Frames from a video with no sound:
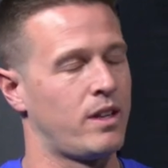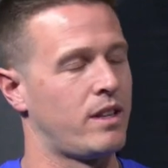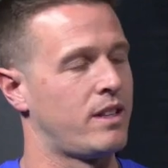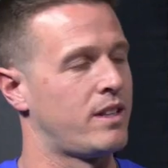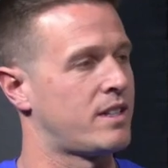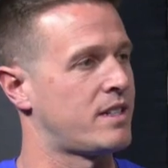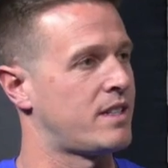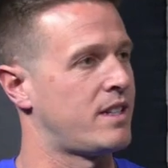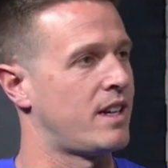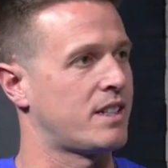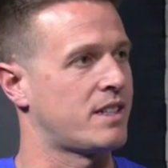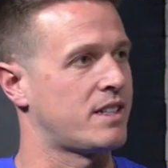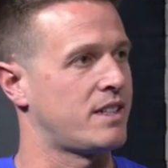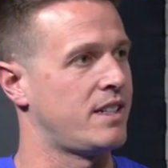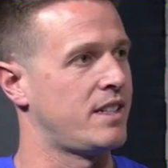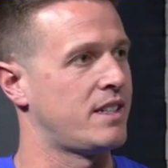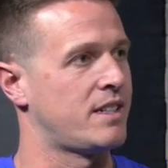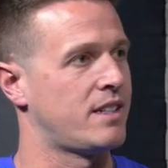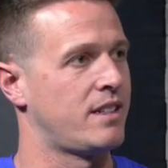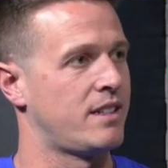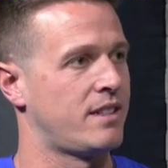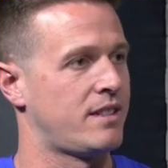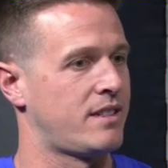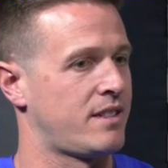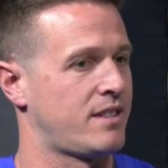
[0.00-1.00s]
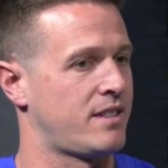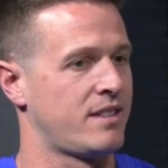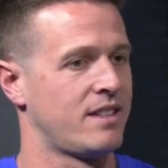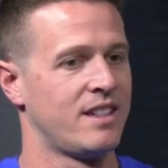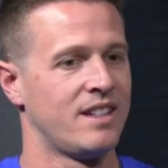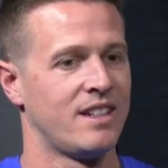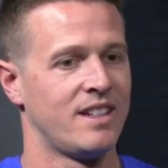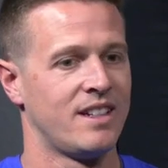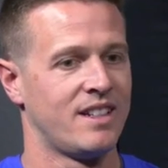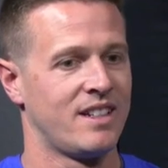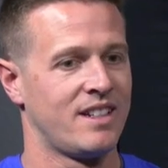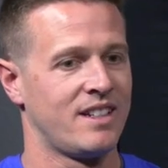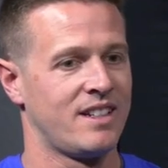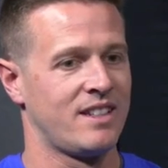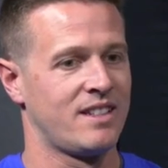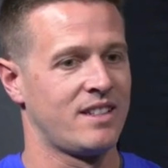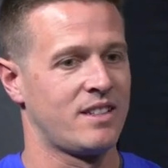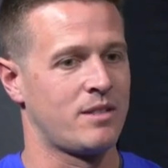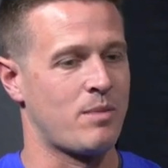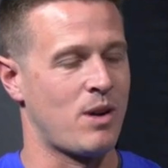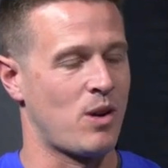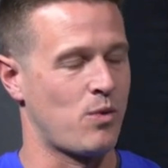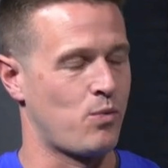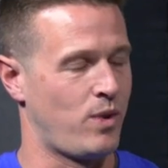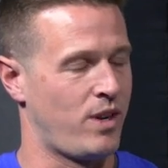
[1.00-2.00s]
into this next season,
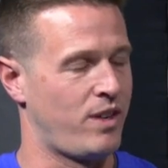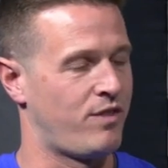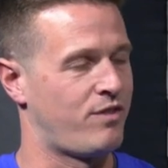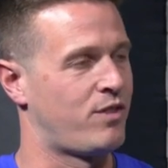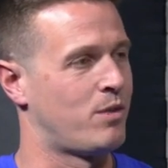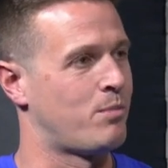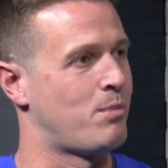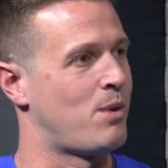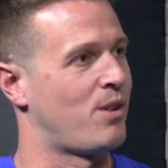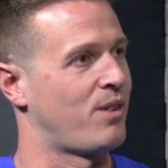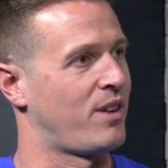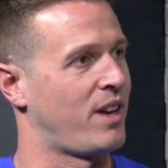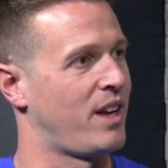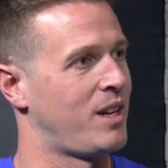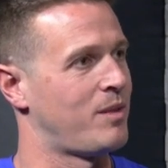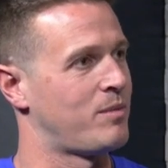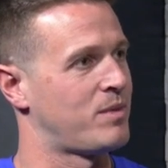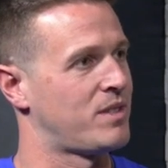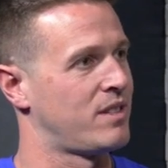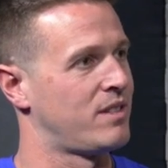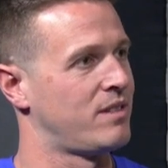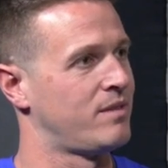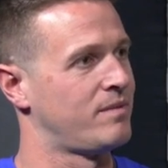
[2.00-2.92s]
it's about winning football games.